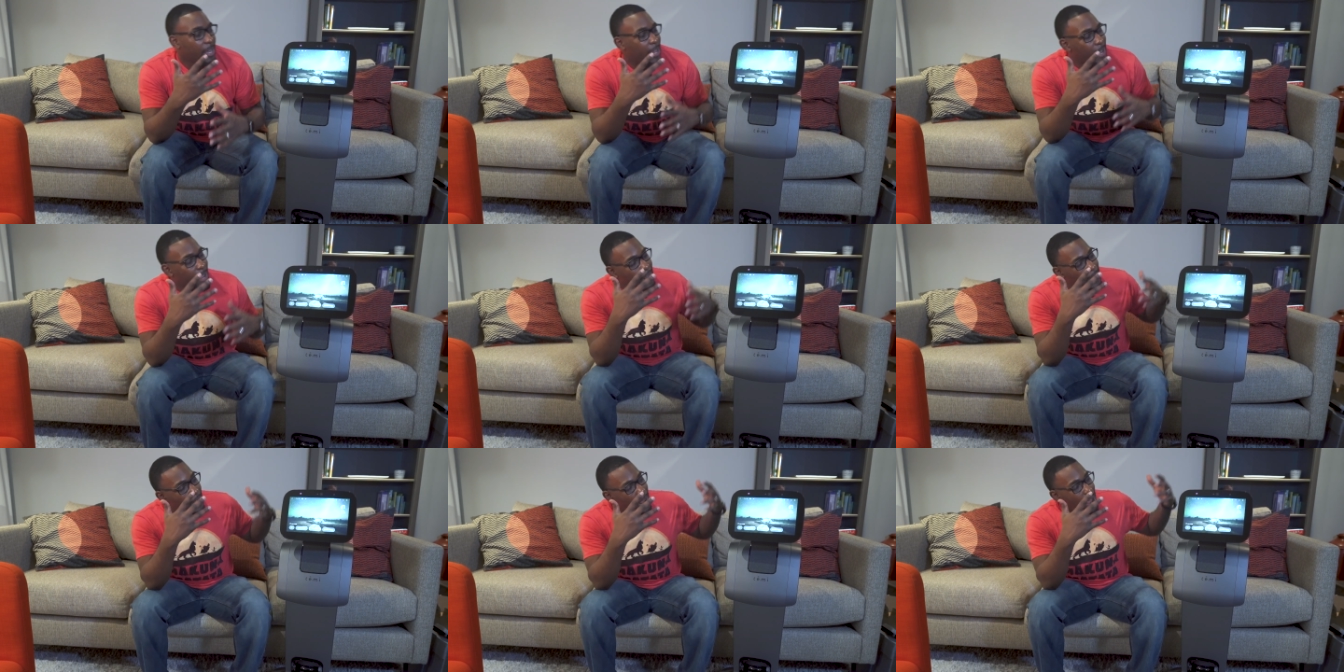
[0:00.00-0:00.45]

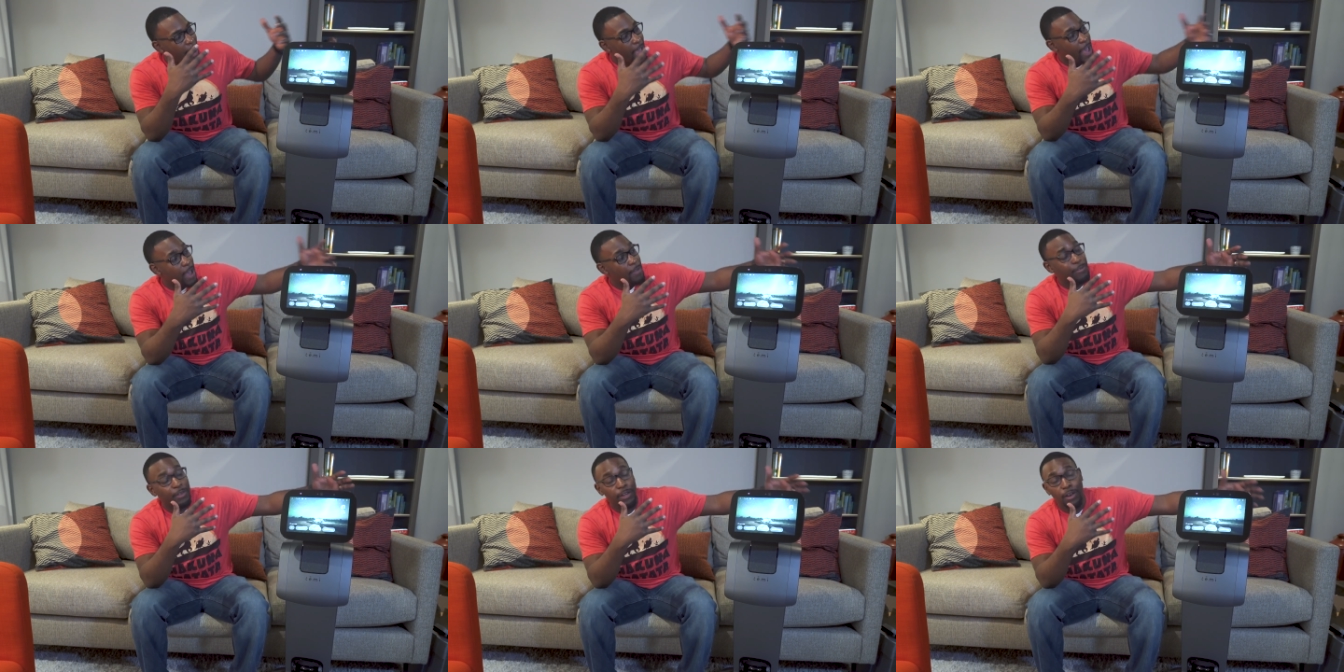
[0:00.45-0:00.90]
and I
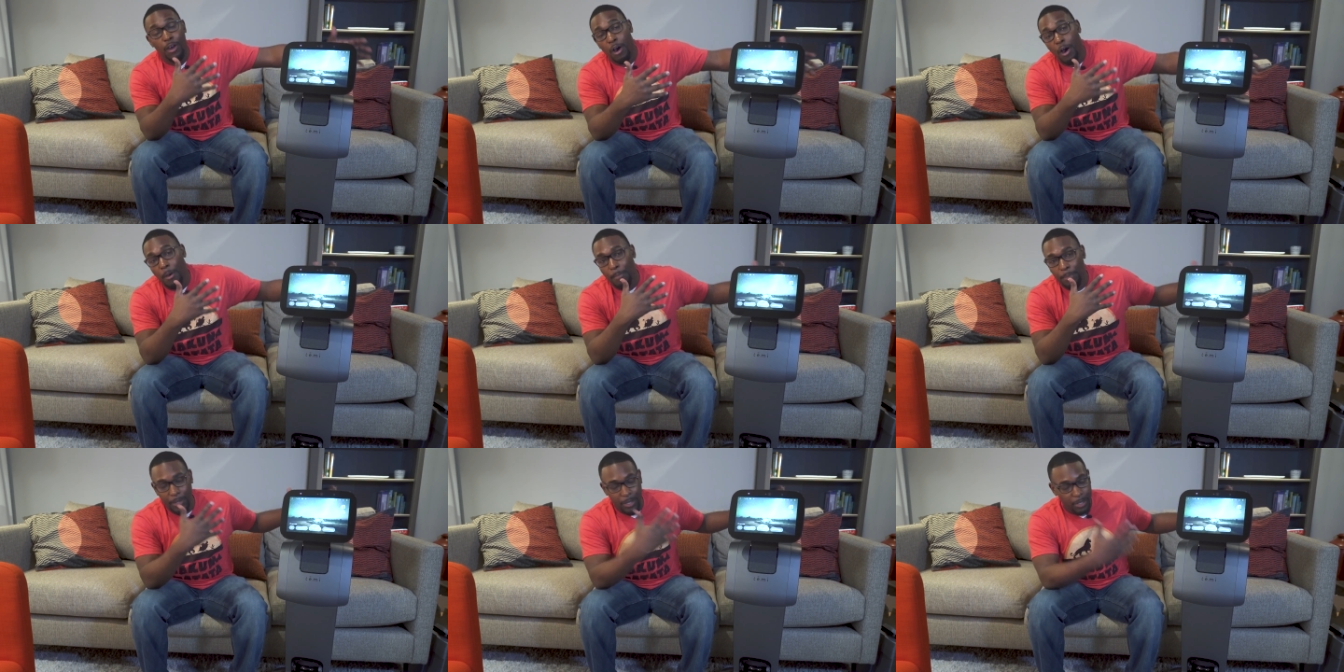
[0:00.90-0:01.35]
have it
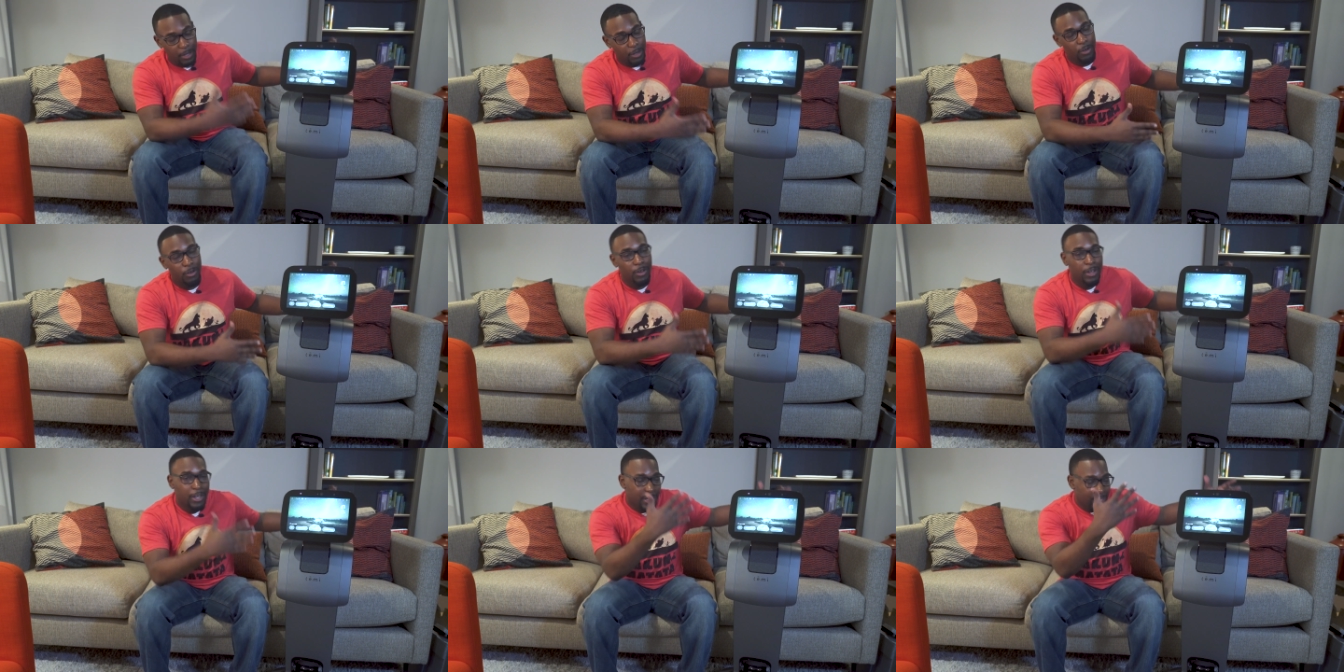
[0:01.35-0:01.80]
up
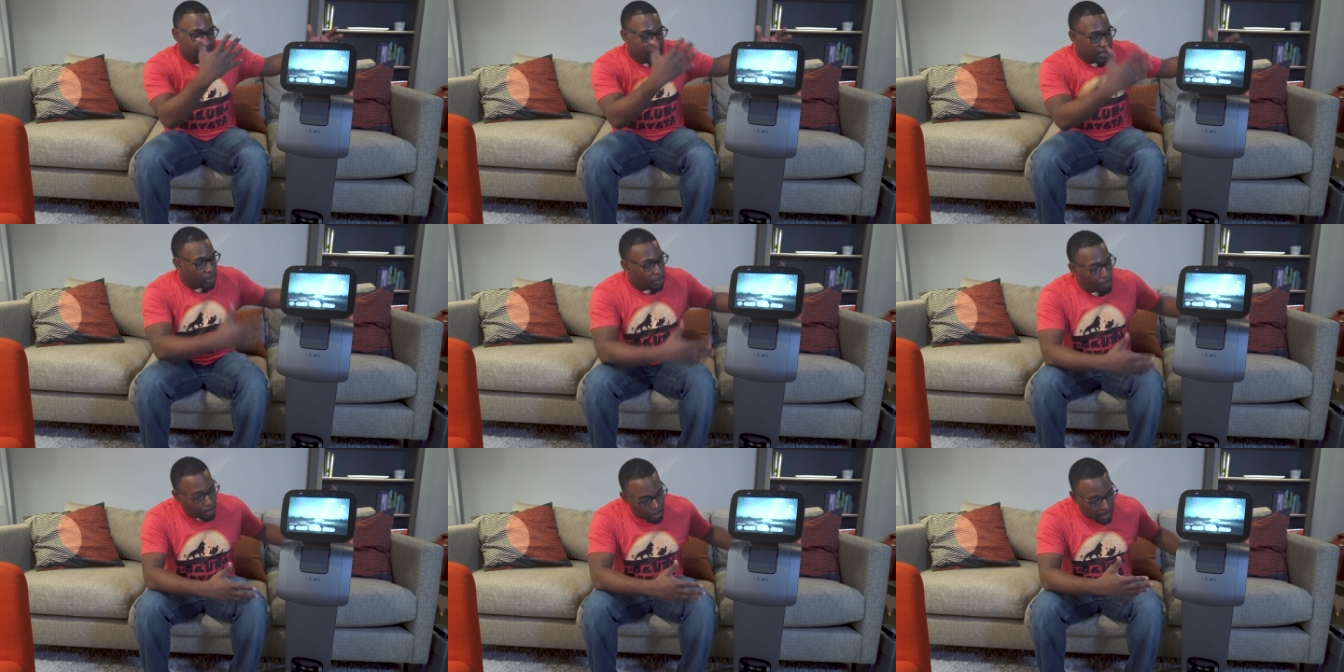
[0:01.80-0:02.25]
here
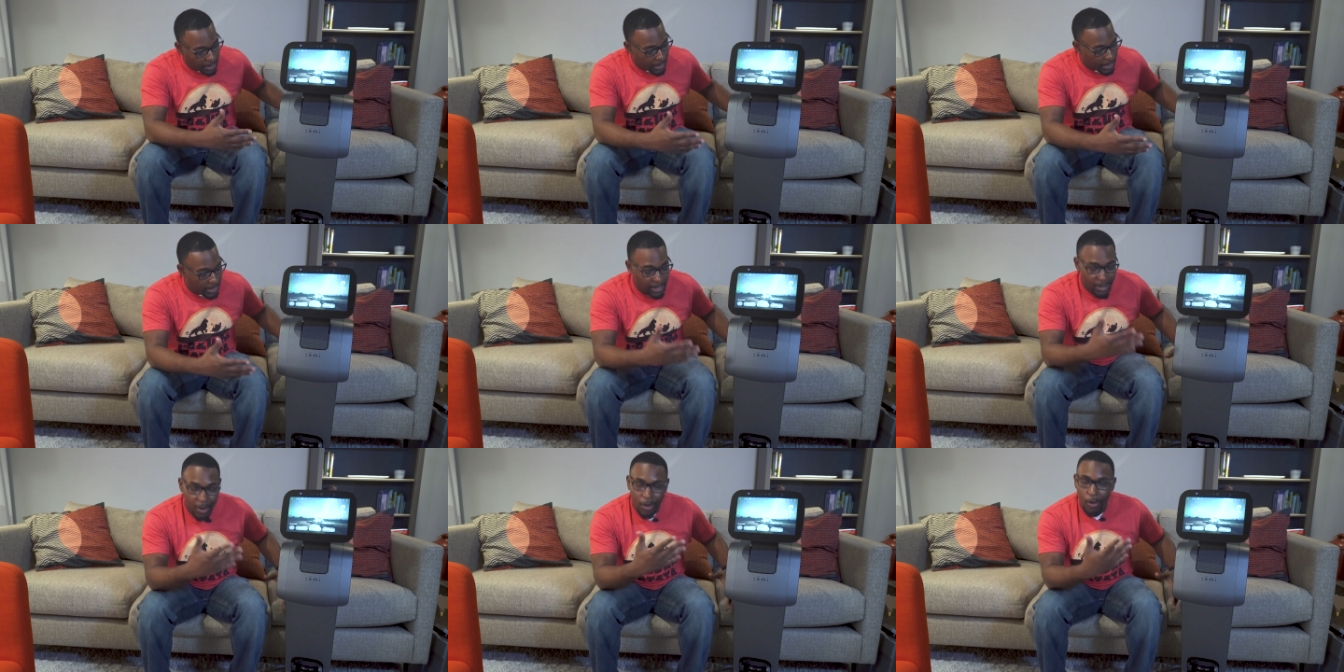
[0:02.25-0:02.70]

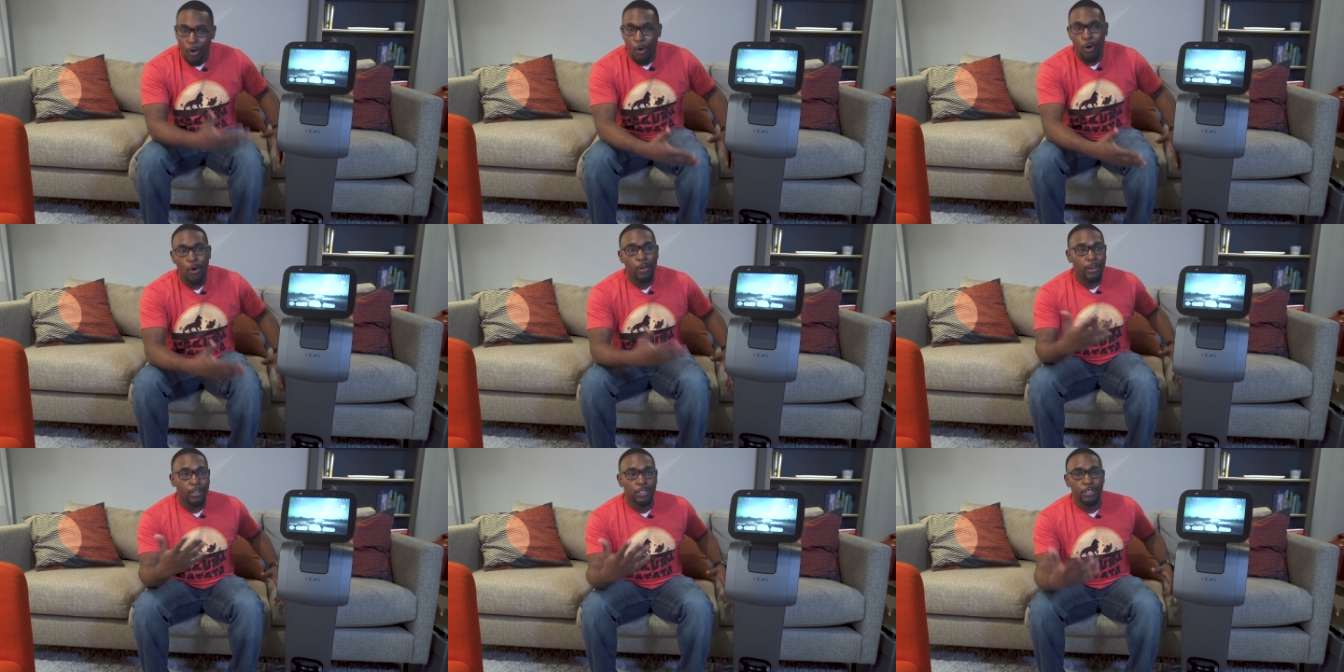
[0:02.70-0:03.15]
displayed
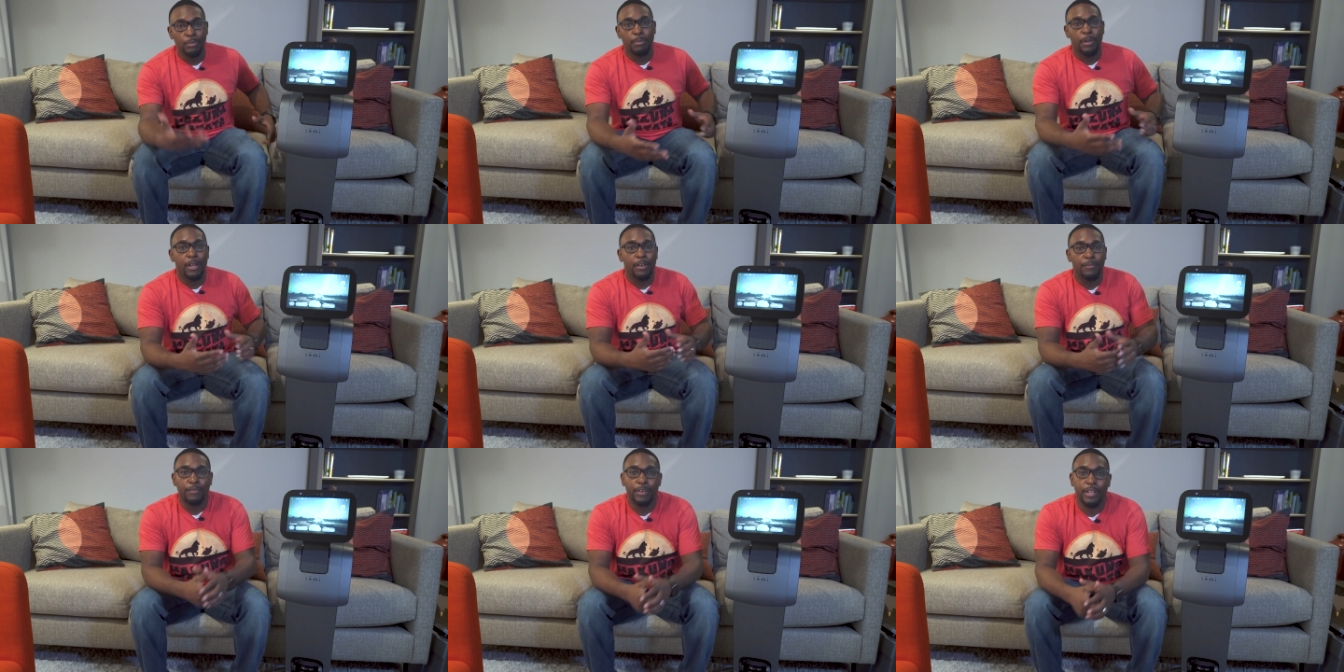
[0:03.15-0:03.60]
on
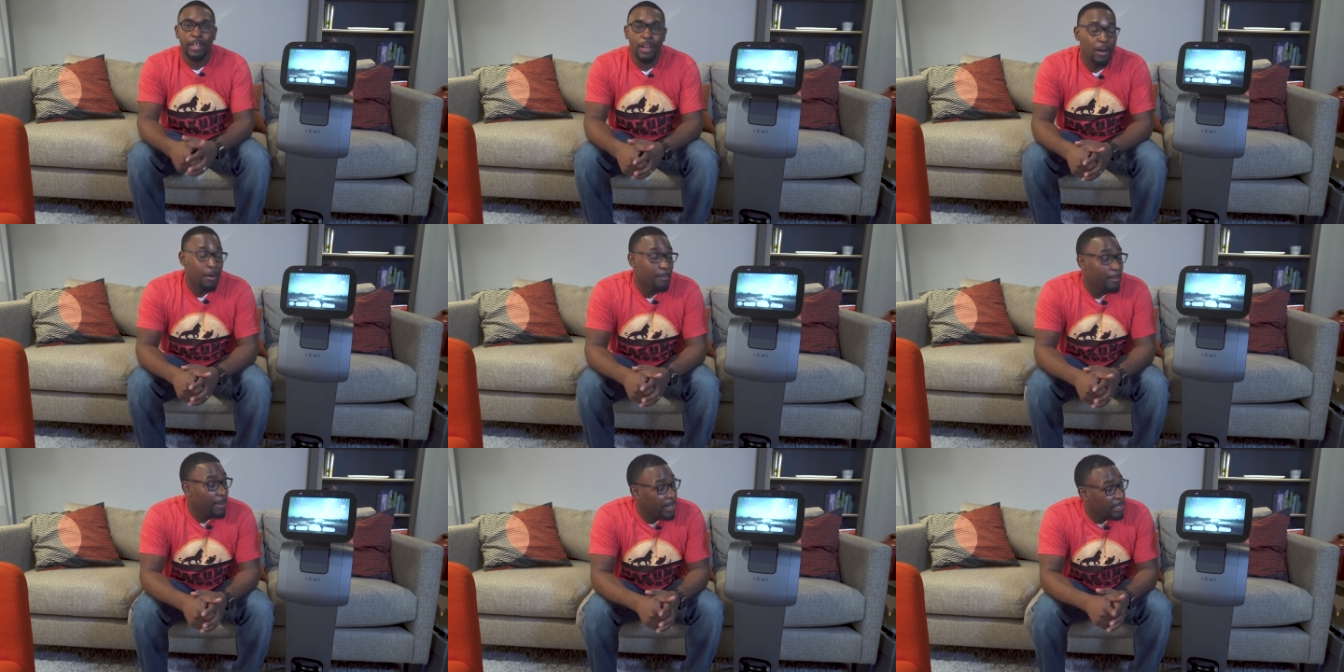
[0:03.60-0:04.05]
display for
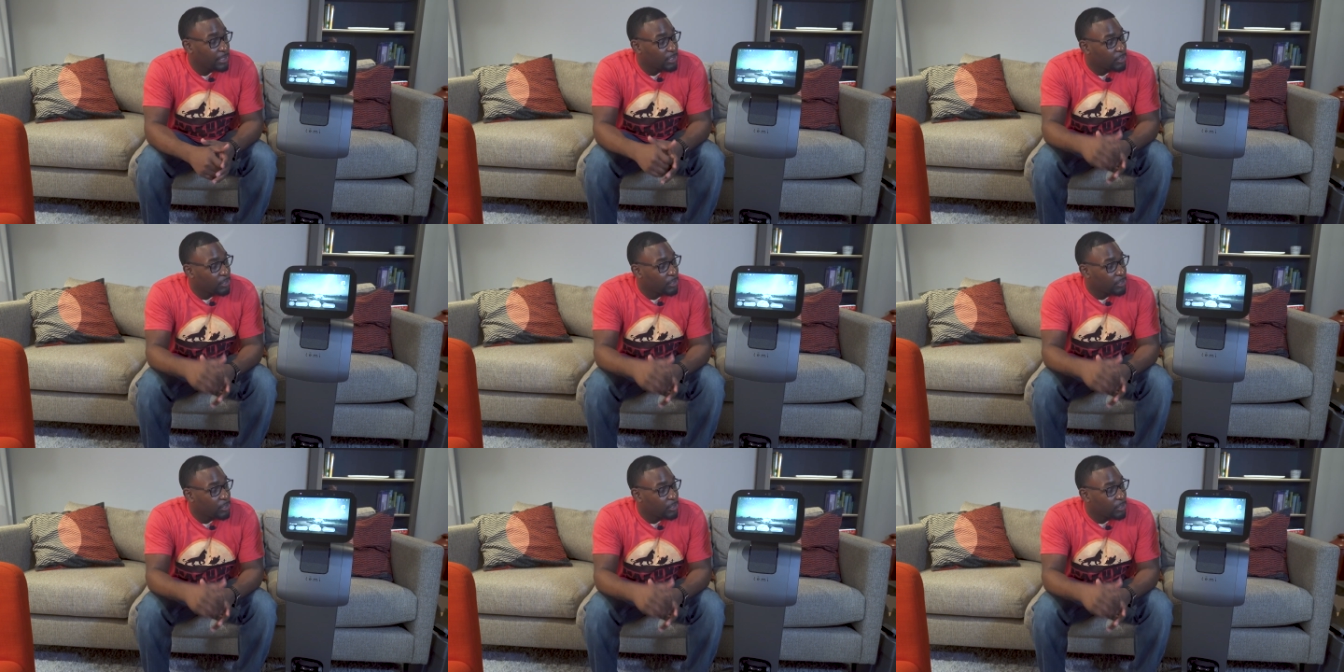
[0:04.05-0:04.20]
y'all, man.